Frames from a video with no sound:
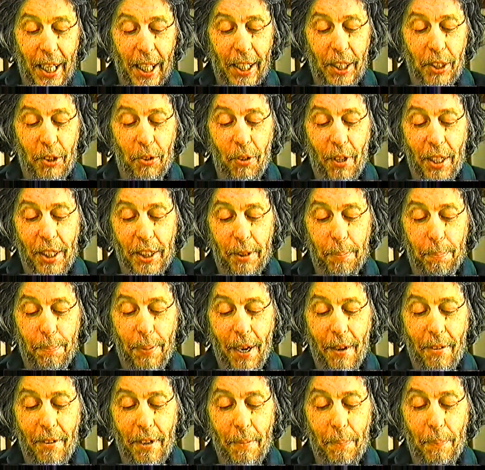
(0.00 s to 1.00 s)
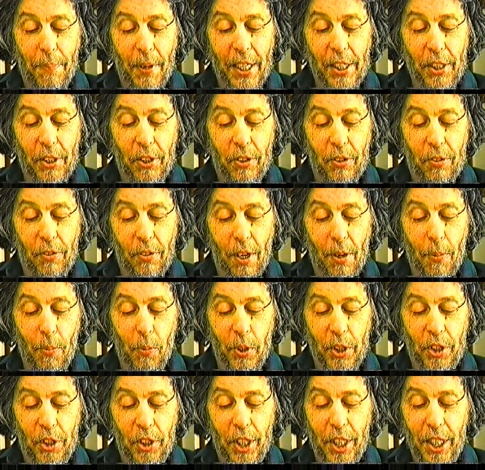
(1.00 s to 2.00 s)
had a transparent bass
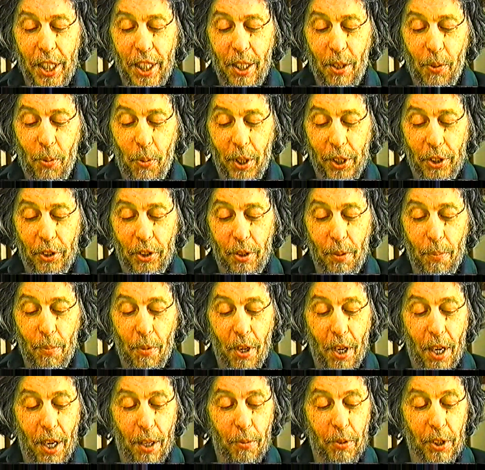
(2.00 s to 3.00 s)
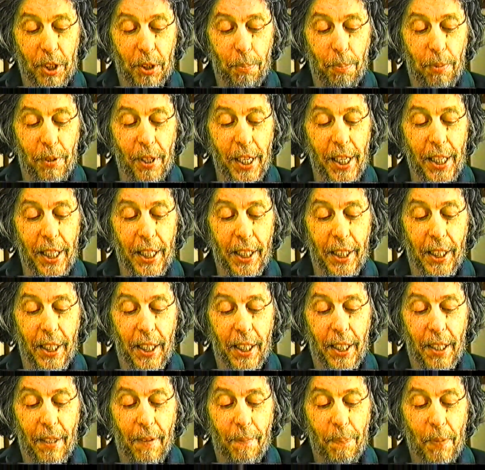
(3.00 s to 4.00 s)
drum which he, was
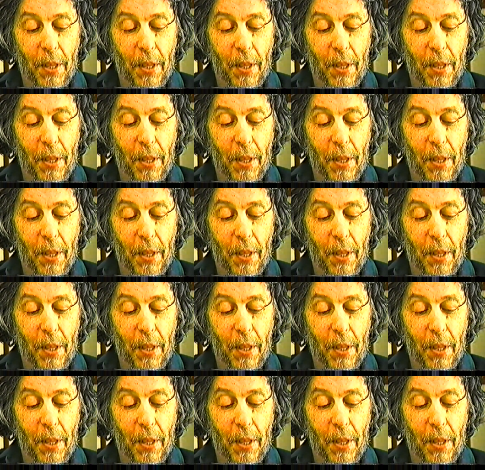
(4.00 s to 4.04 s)
playing,